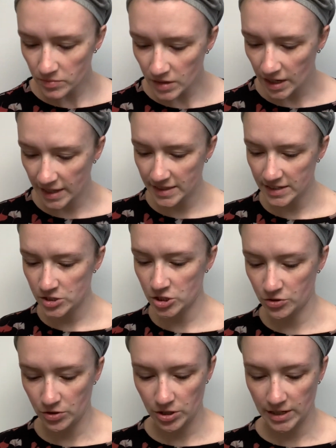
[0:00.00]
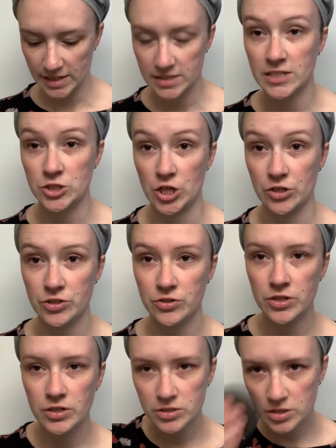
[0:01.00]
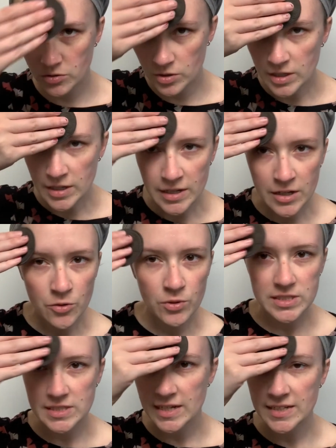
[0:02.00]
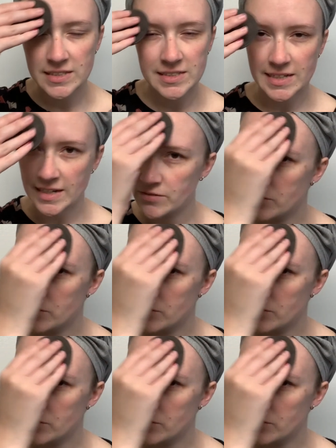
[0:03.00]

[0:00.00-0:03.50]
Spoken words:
And this toner is a gel toner. So what's nice is it kind of